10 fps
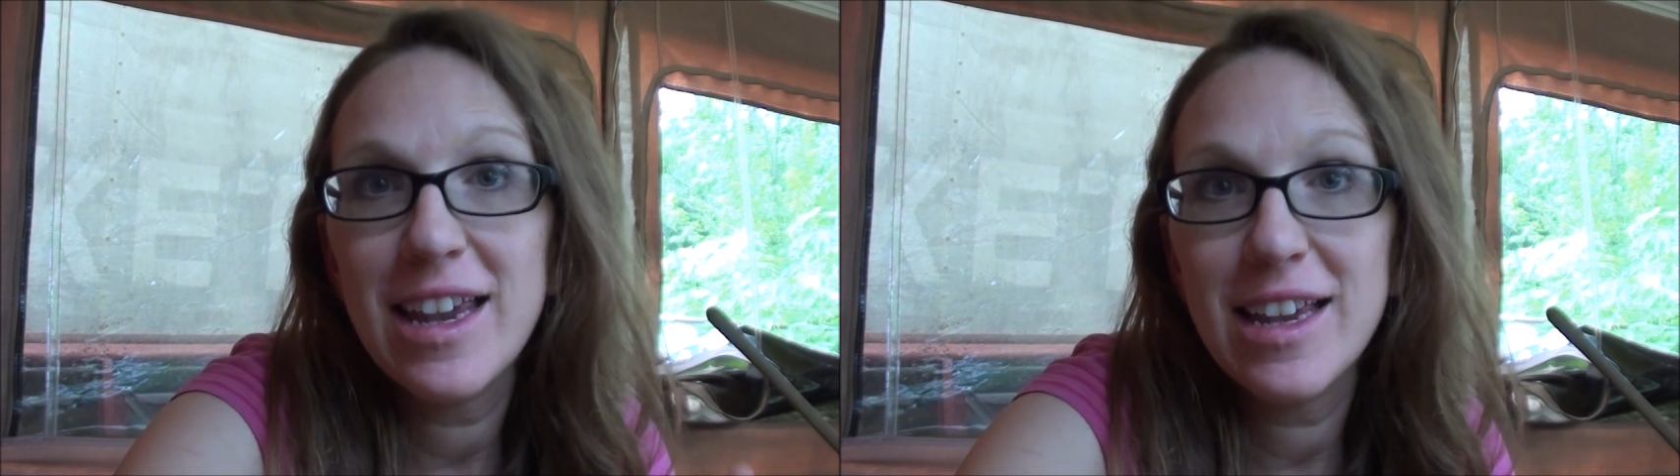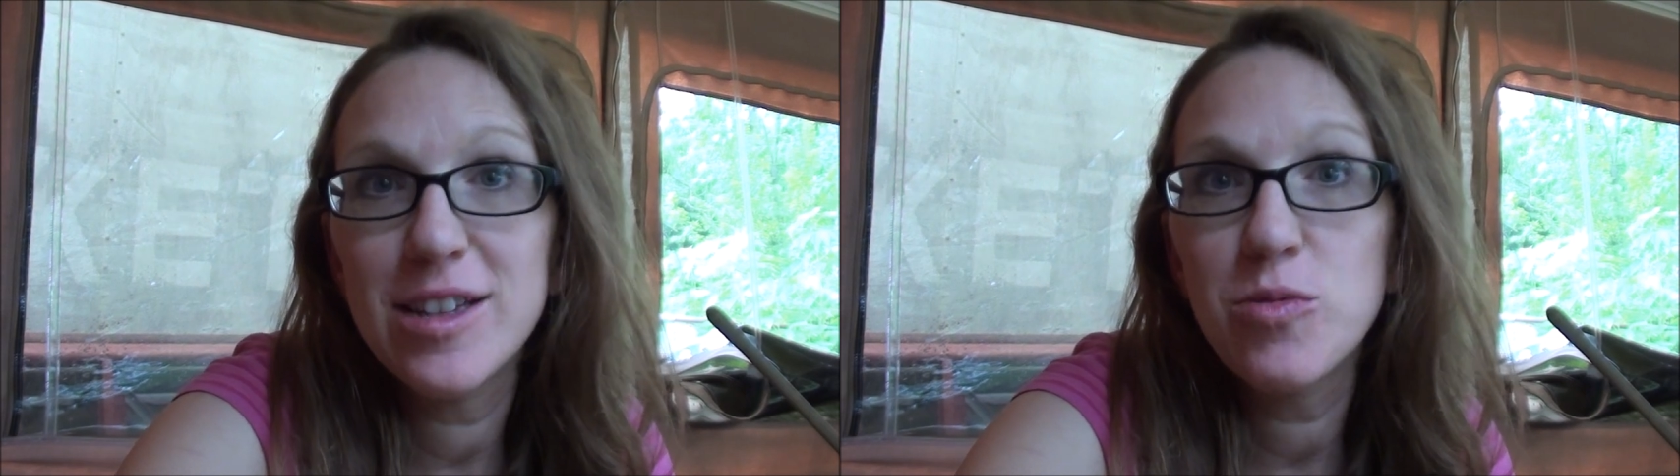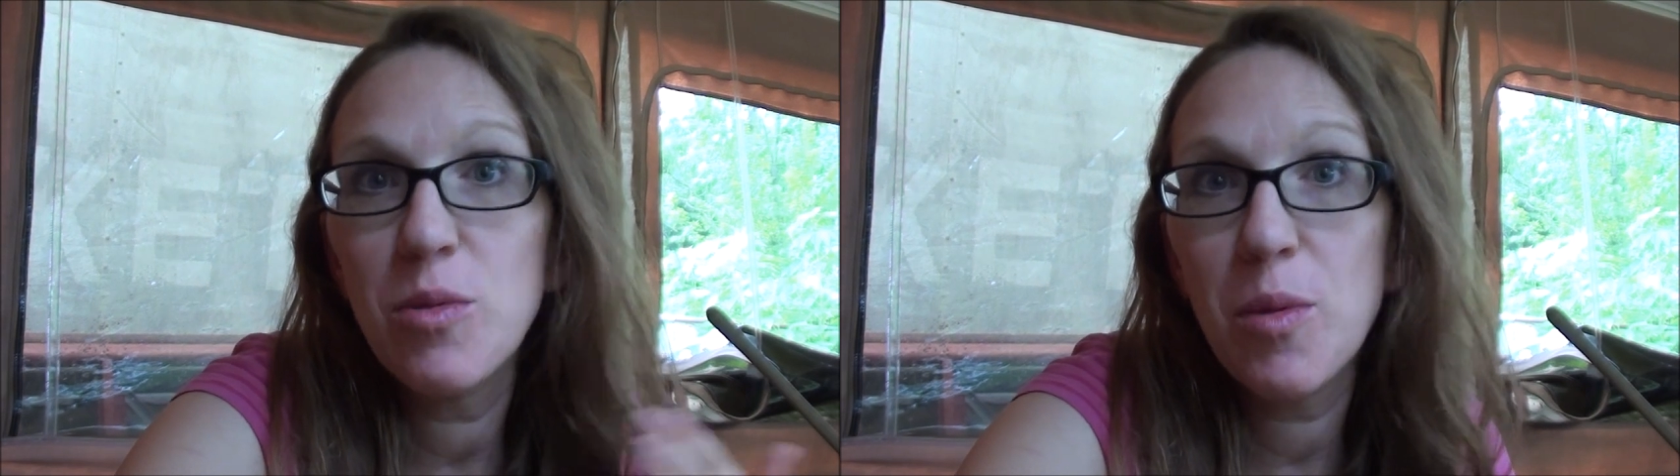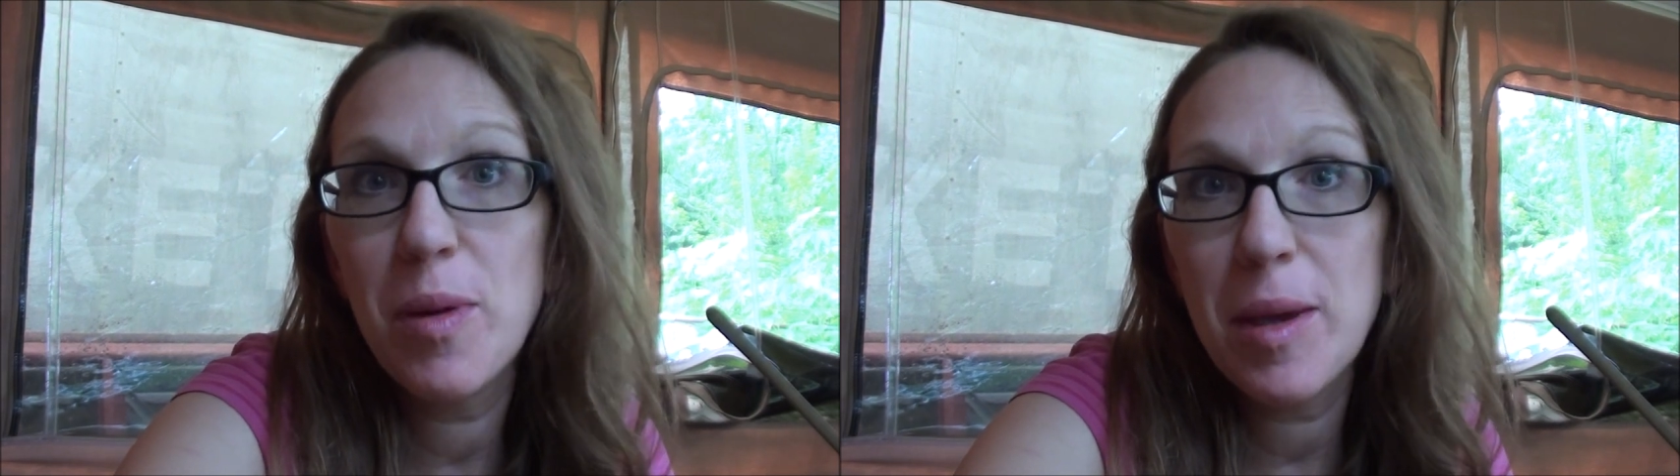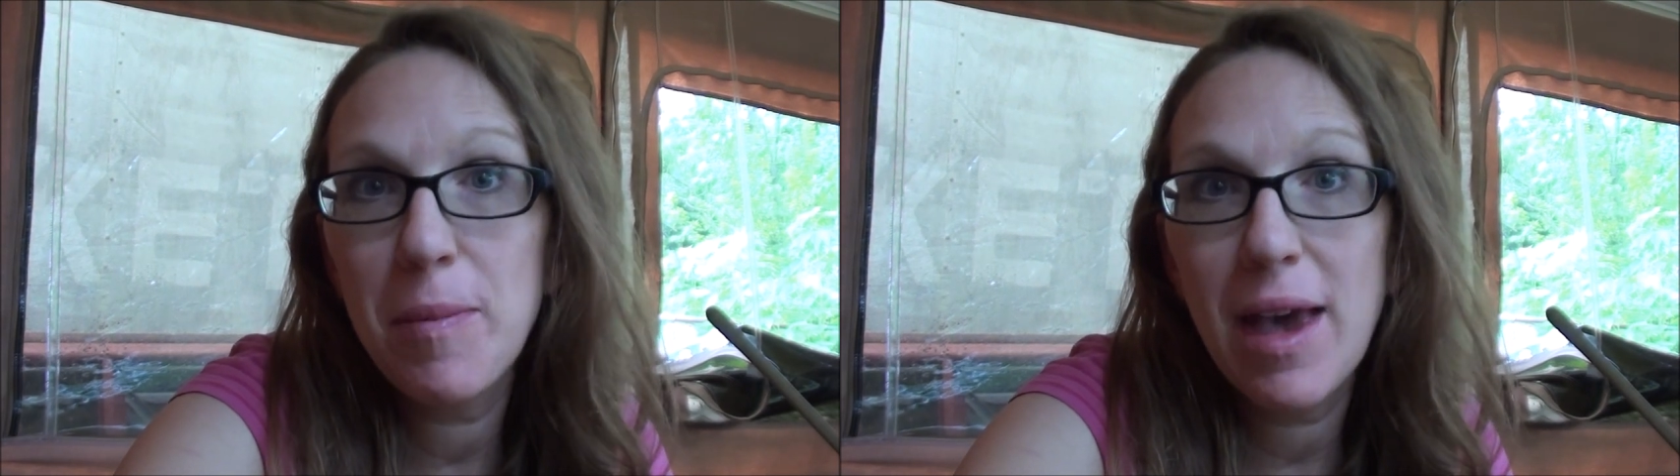and we will
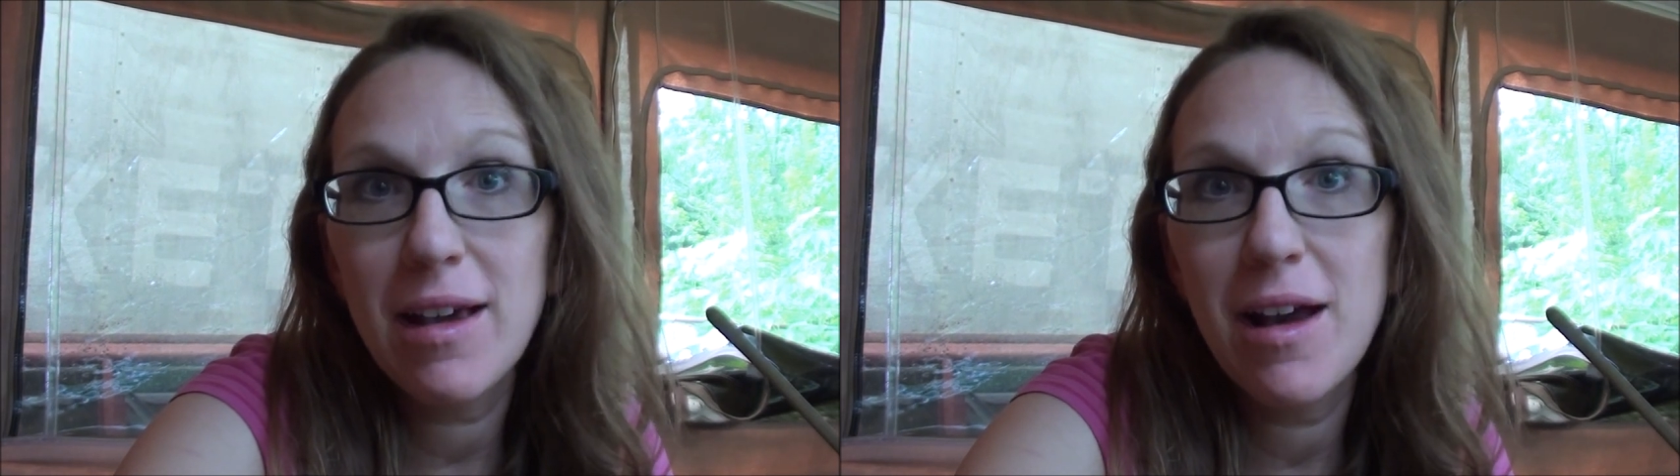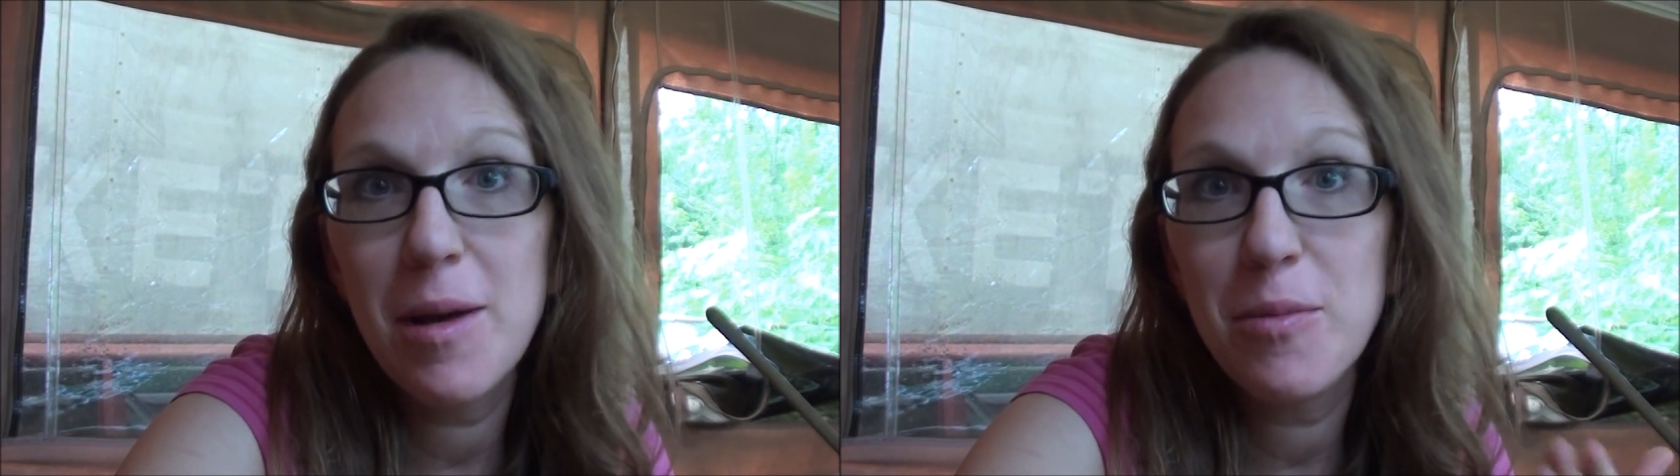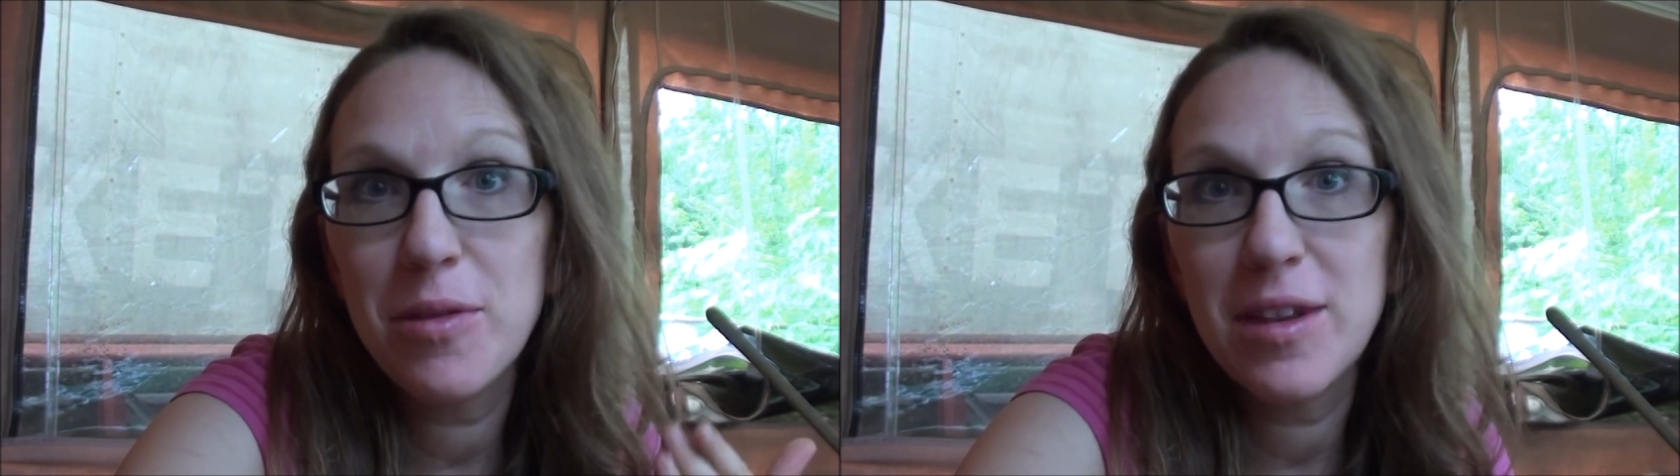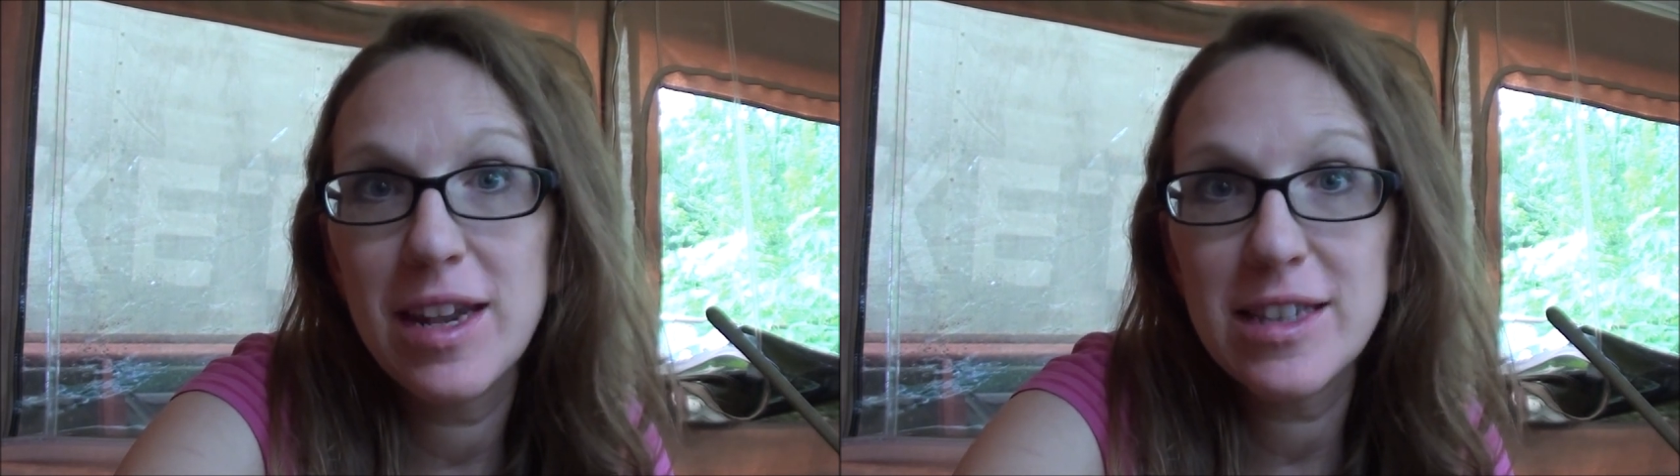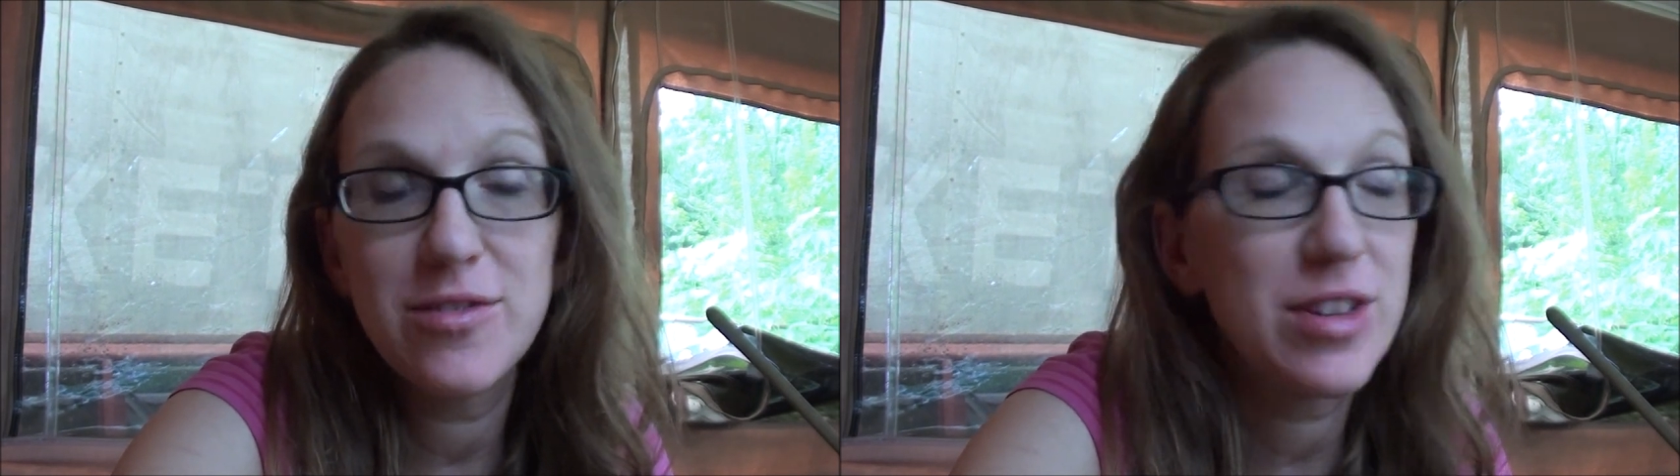pick back up with the
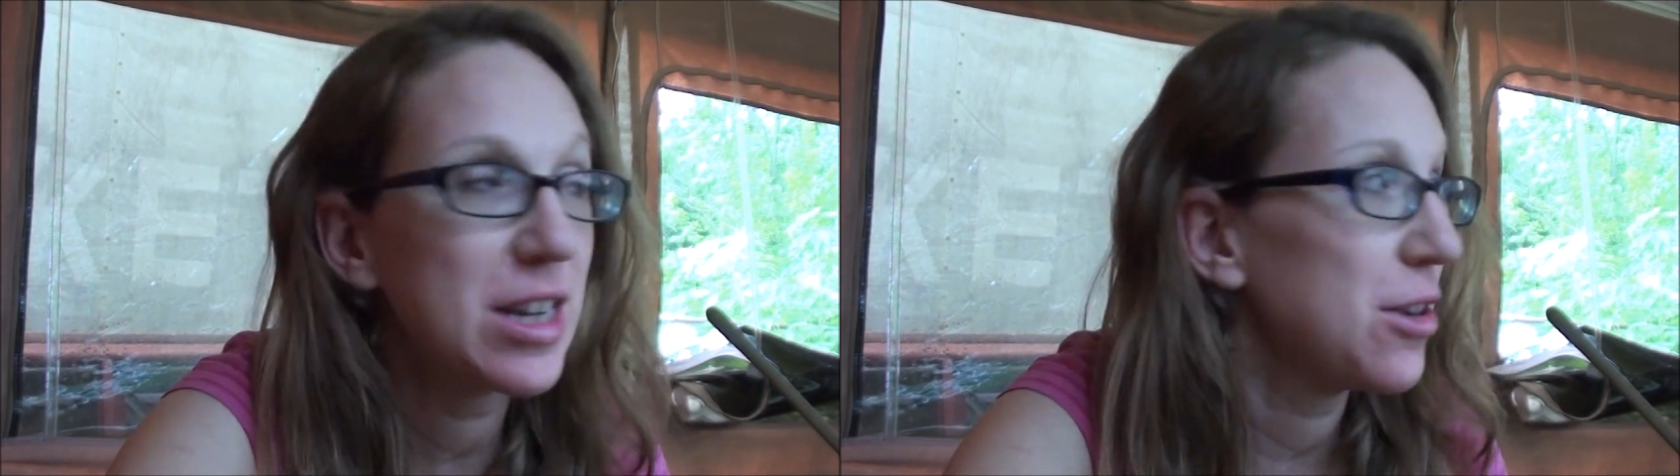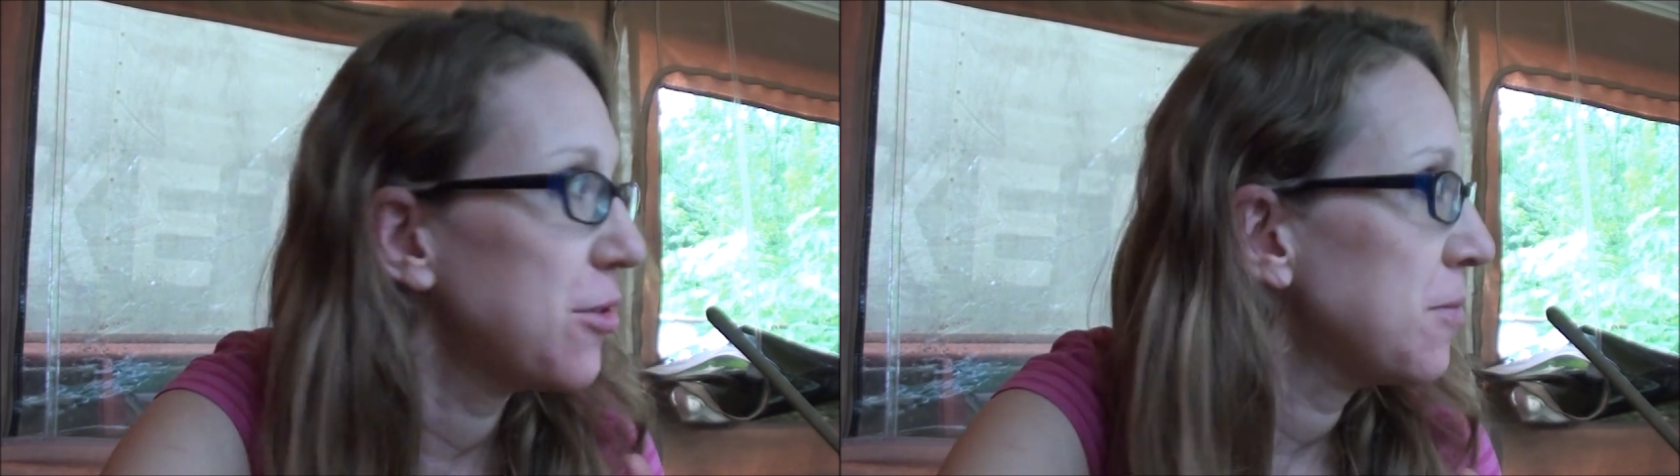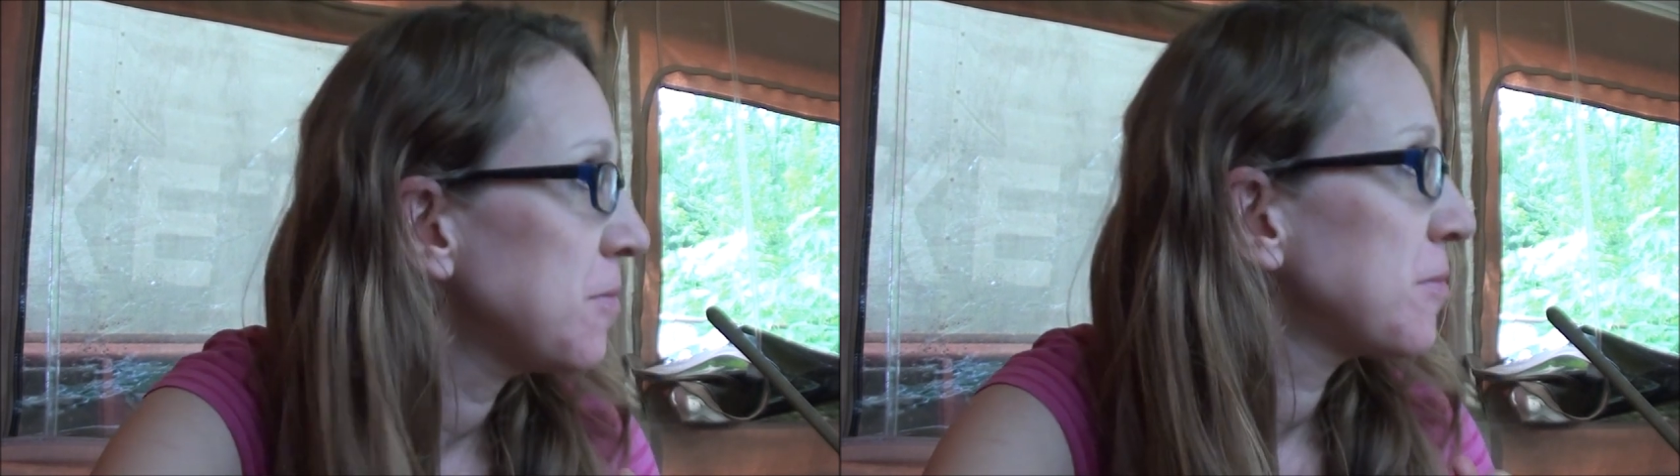next video.